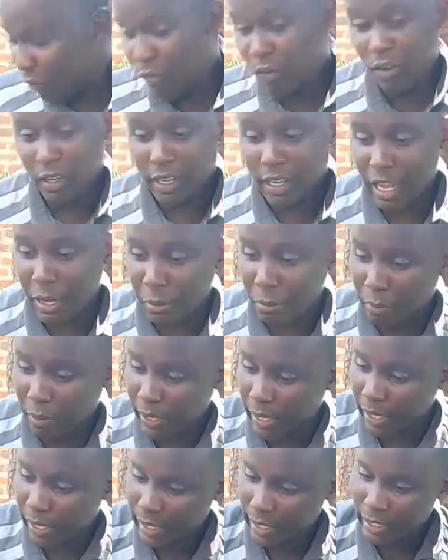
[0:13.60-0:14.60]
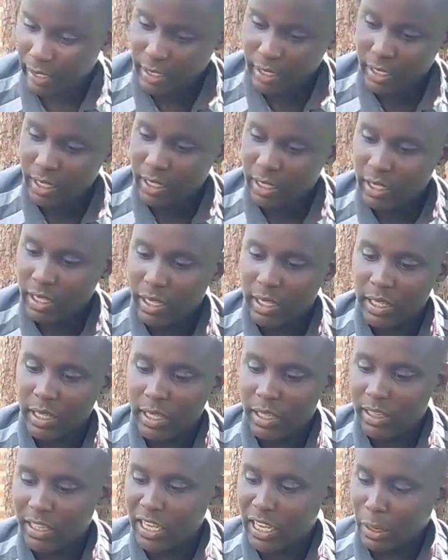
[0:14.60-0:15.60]
African meal,
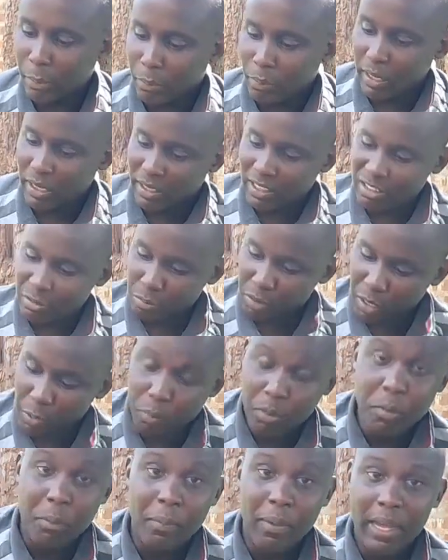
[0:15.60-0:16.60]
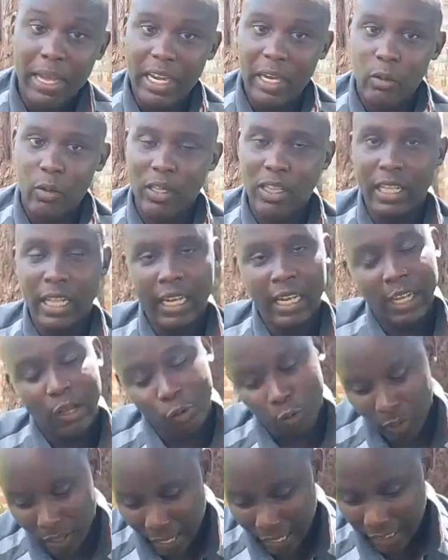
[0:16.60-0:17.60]
the carpenter, is being prepared with the
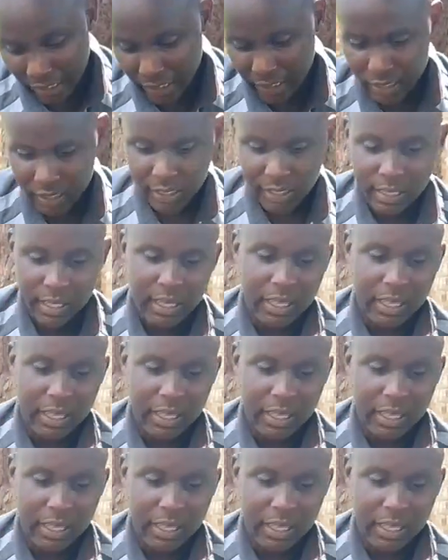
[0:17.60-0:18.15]
ugali.